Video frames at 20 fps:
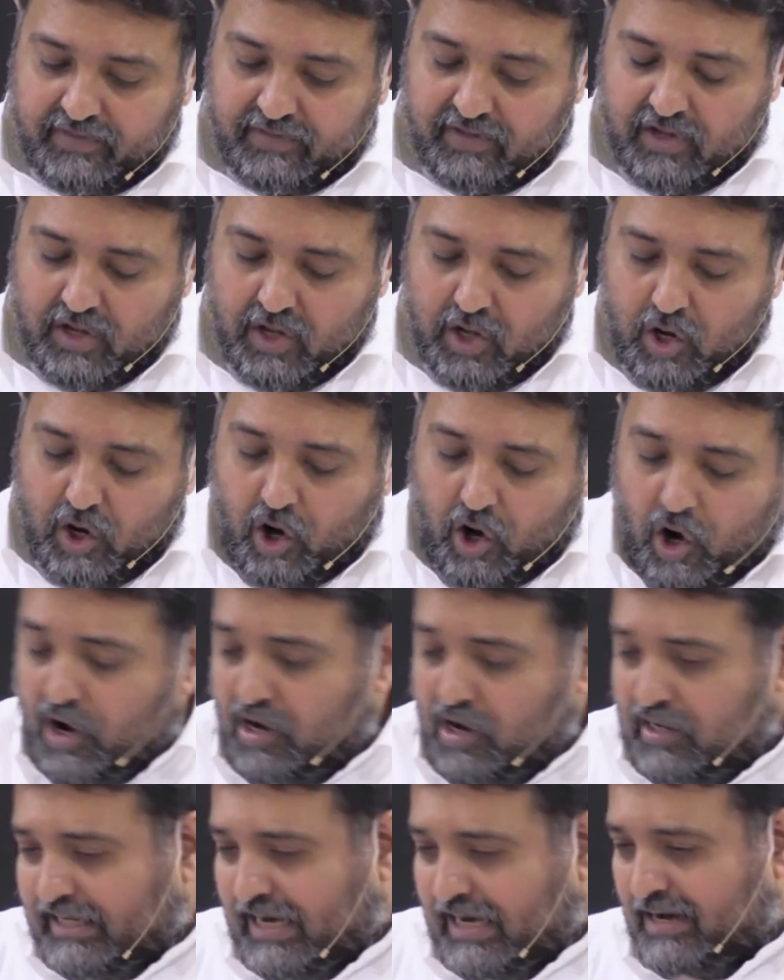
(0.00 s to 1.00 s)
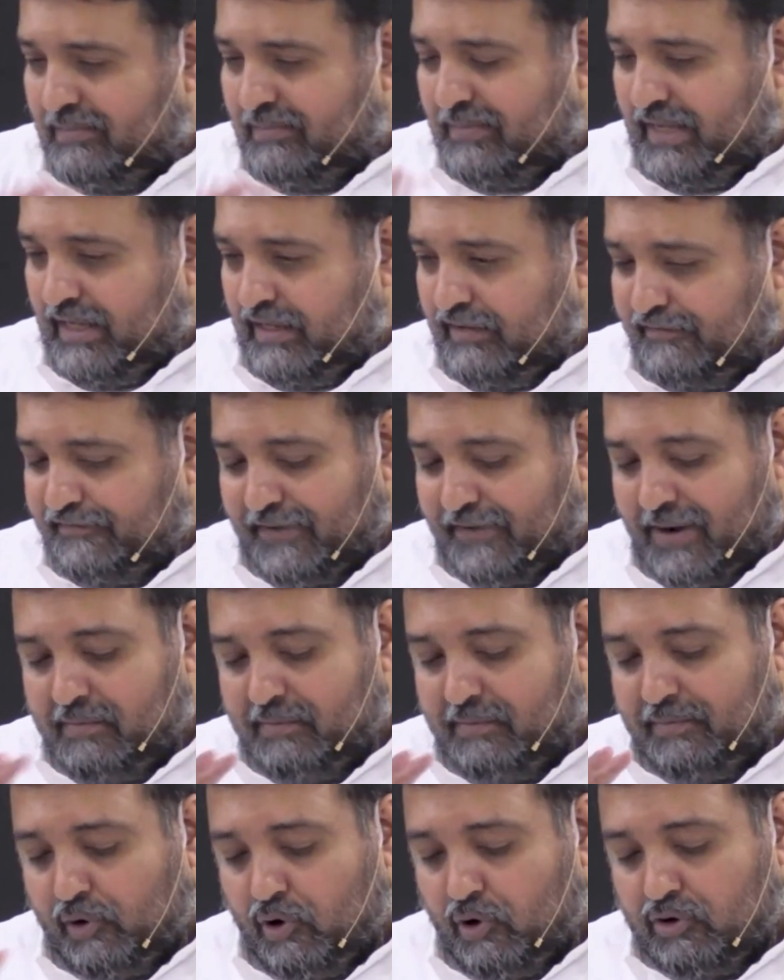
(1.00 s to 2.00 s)
all coming from
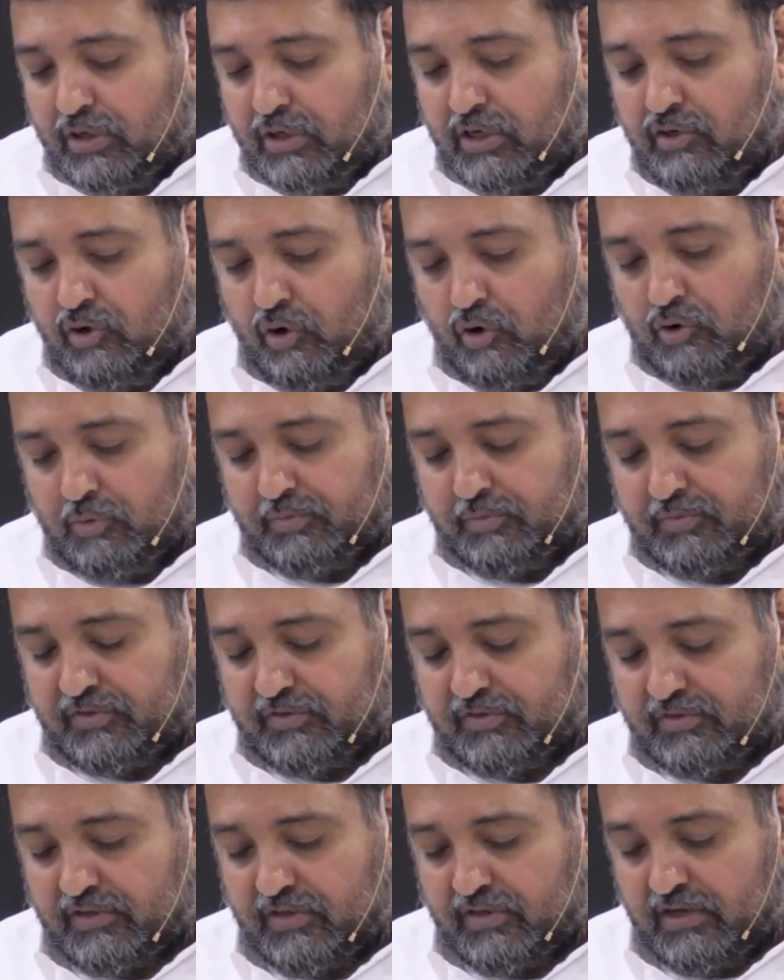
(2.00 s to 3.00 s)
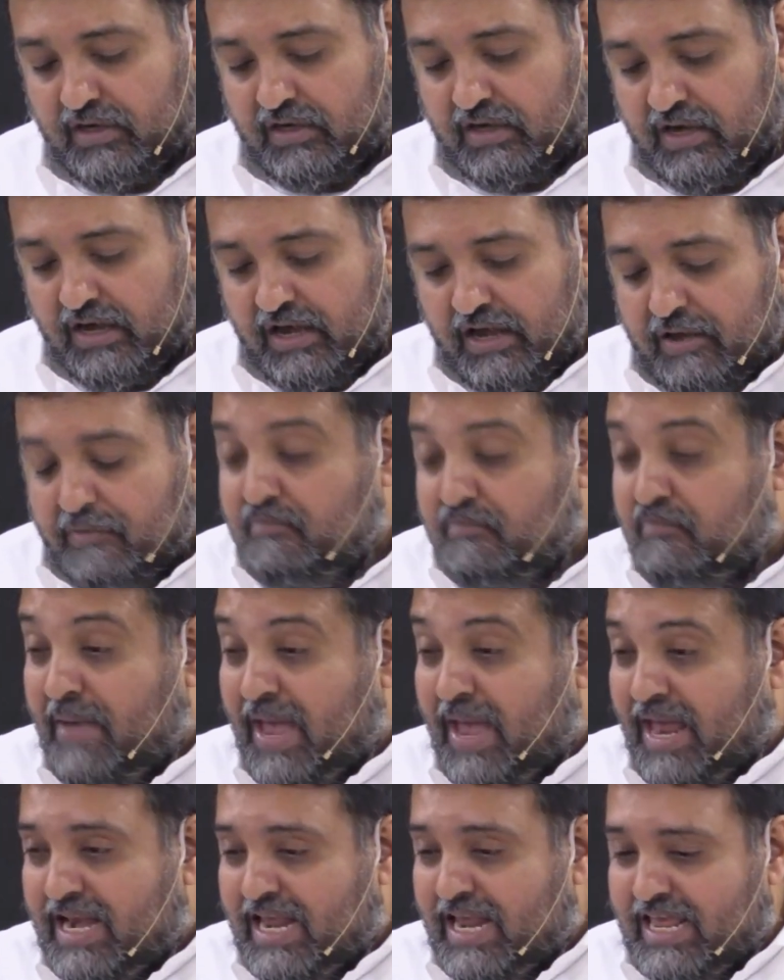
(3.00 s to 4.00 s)
broken homes.
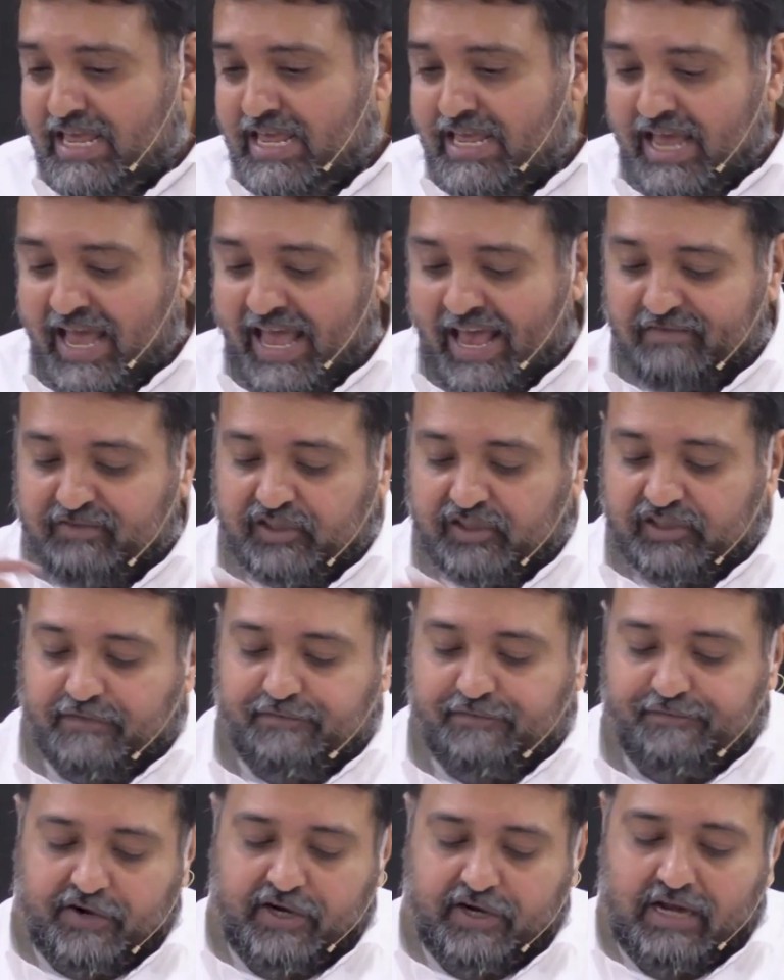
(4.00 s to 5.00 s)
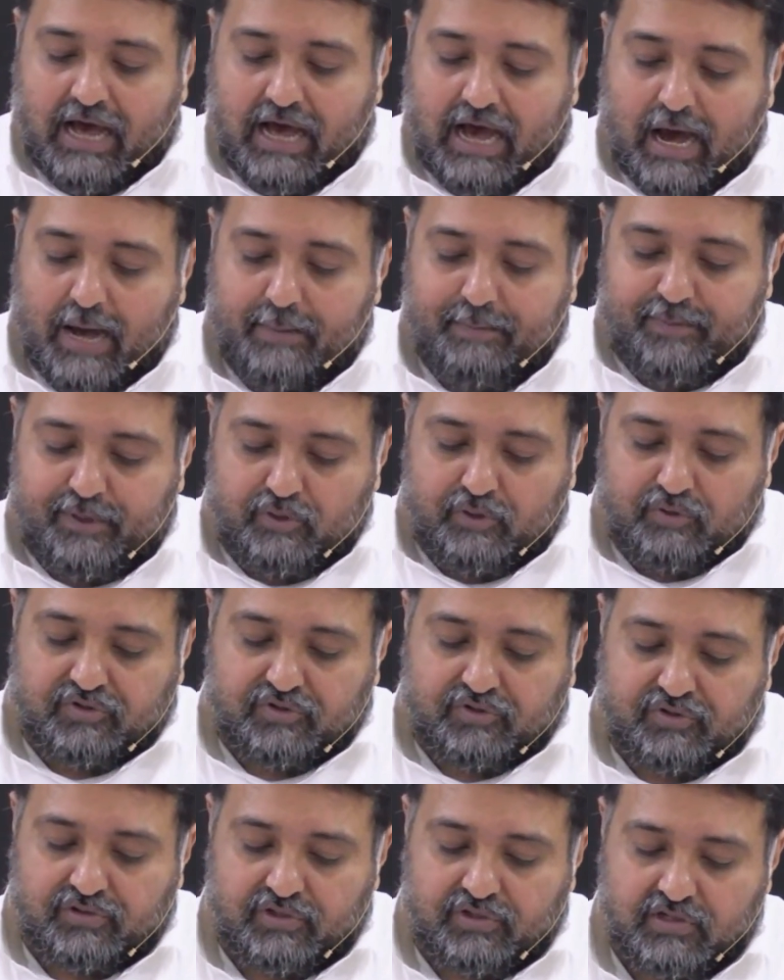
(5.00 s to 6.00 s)
Many have suffered abuse.
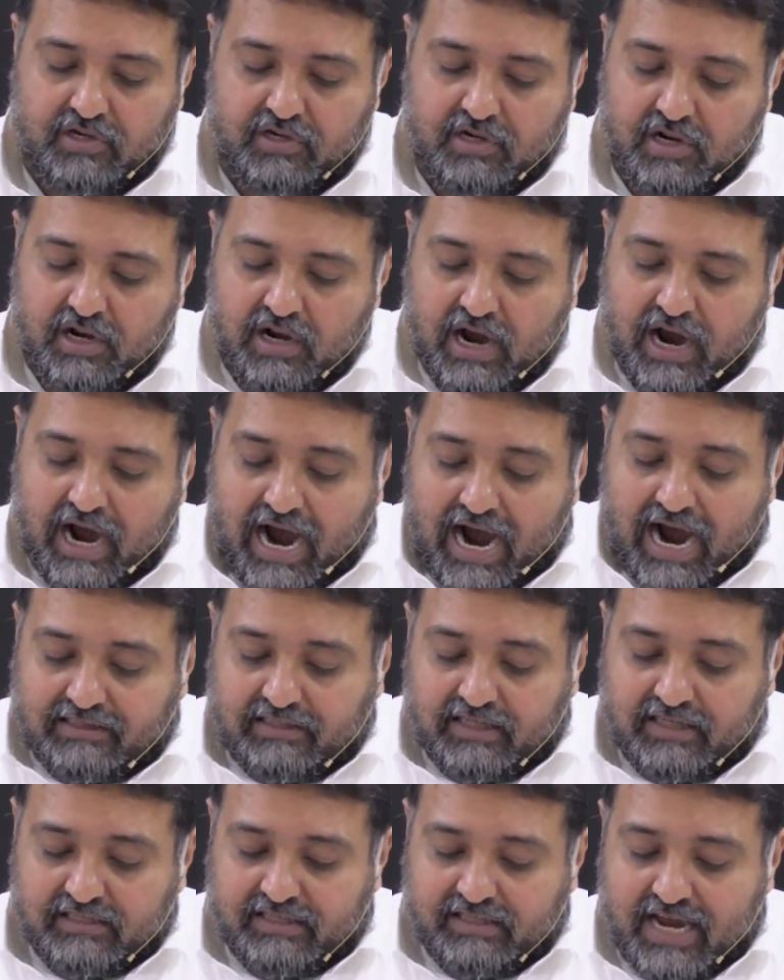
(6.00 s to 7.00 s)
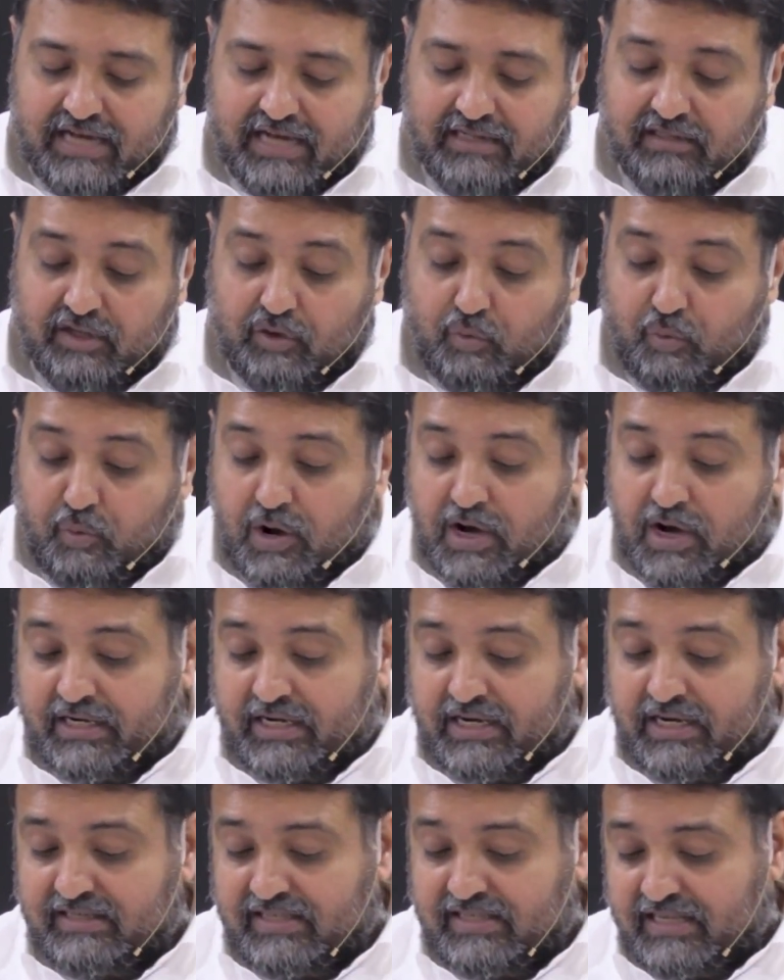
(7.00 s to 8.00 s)
Other than the workers
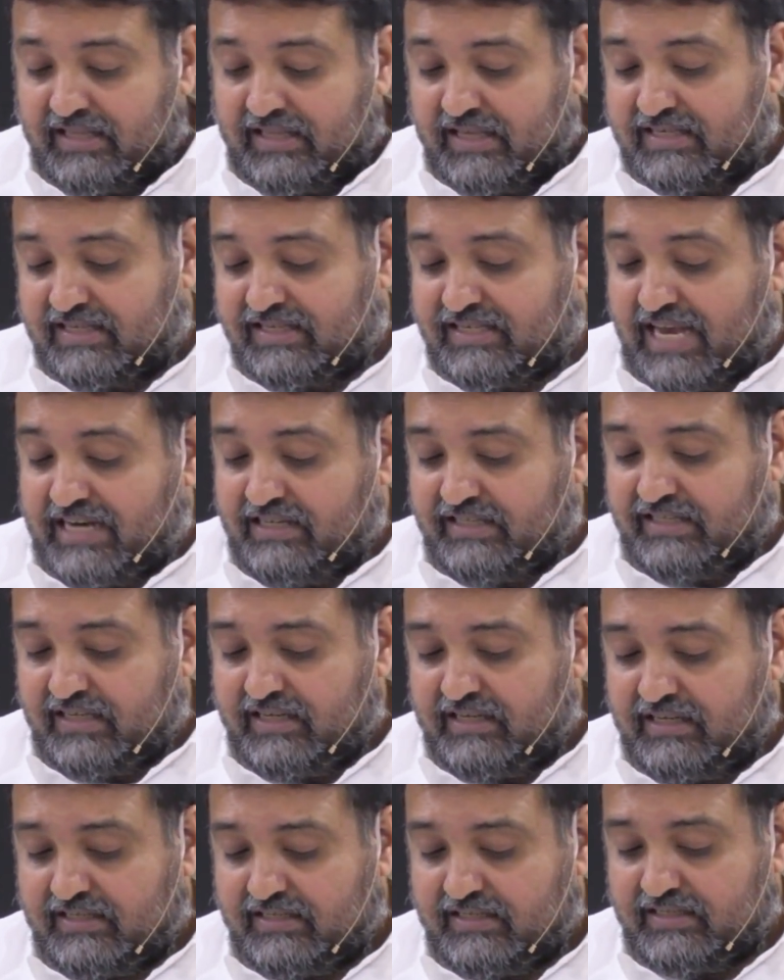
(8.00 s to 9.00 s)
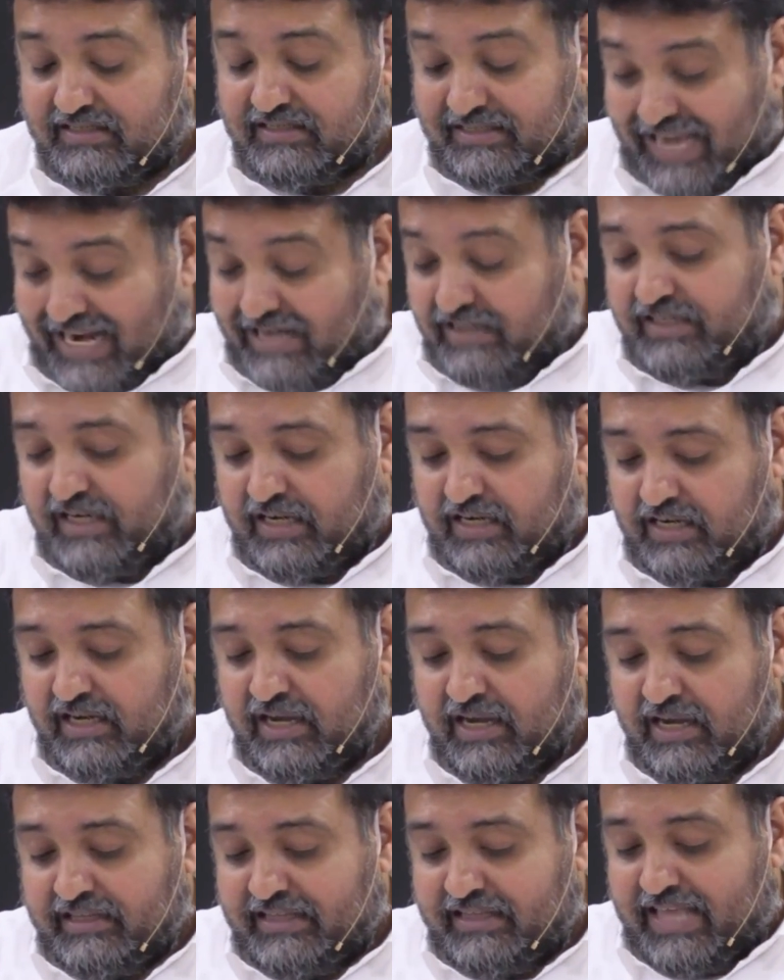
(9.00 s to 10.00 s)
at the center,
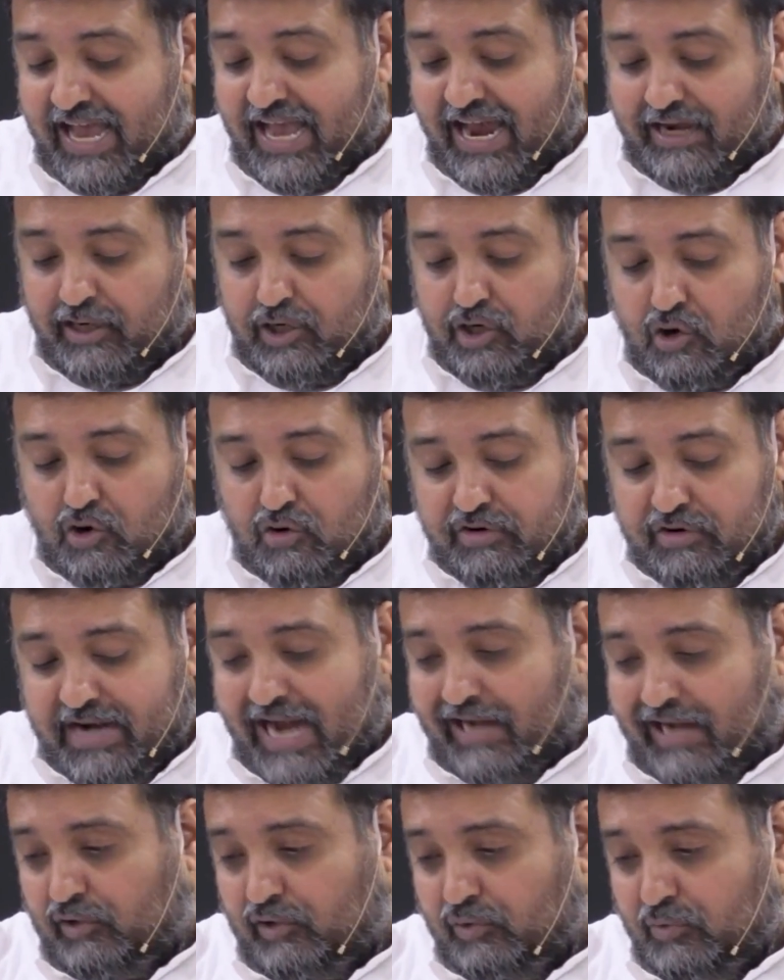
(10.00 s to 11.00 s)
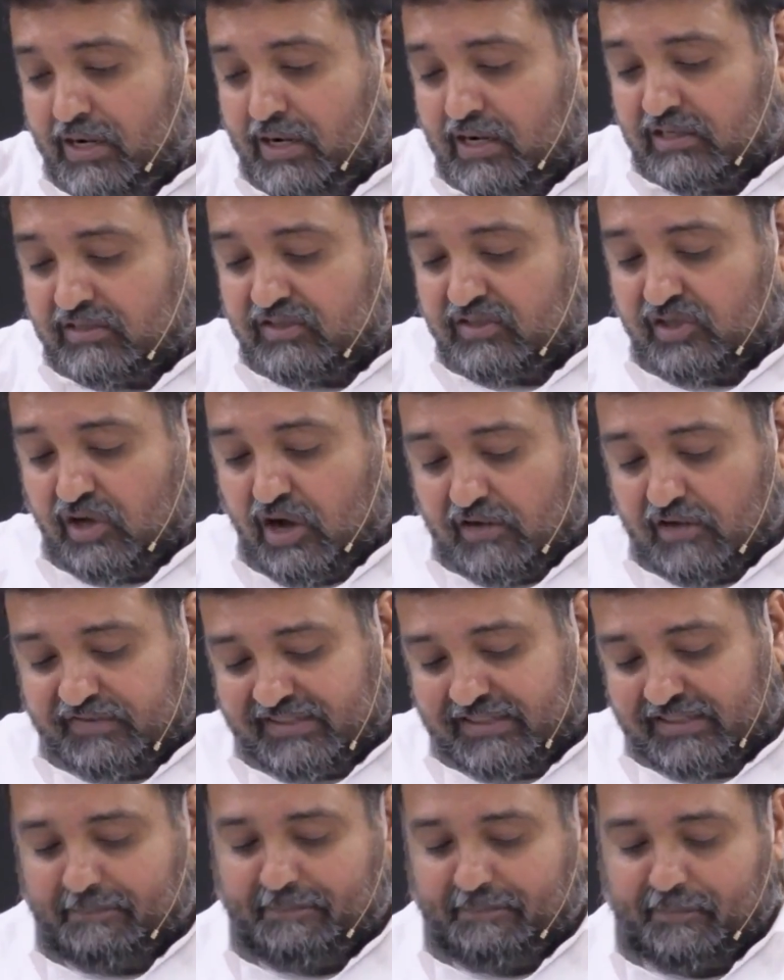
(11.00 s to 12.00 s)
they had no networks of
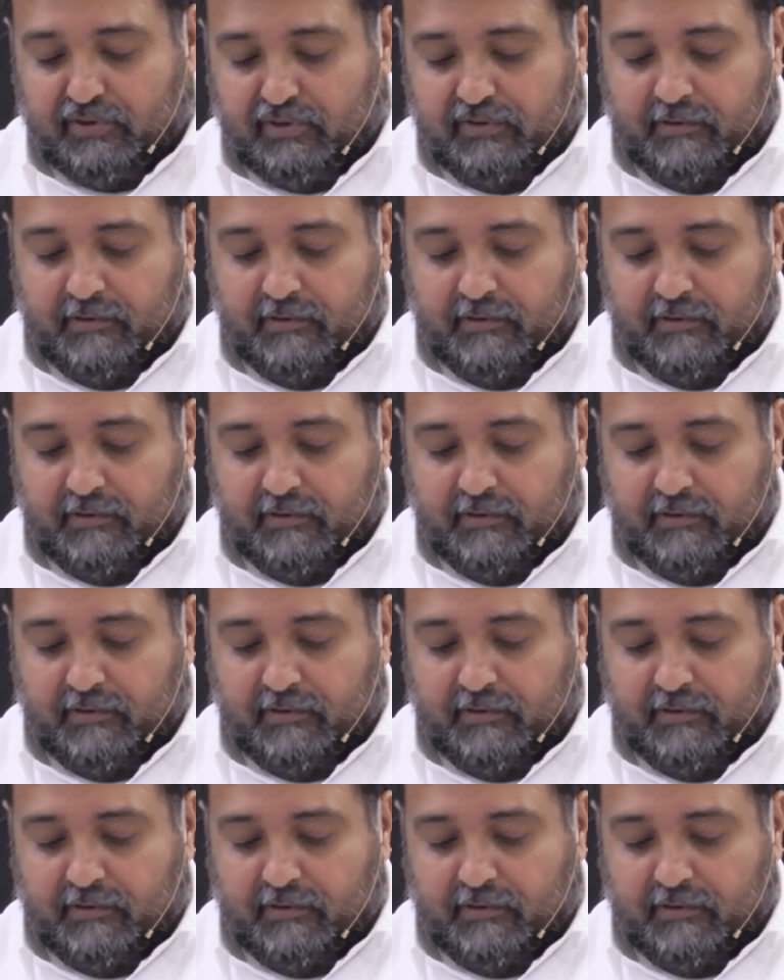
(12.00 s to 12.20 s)
support.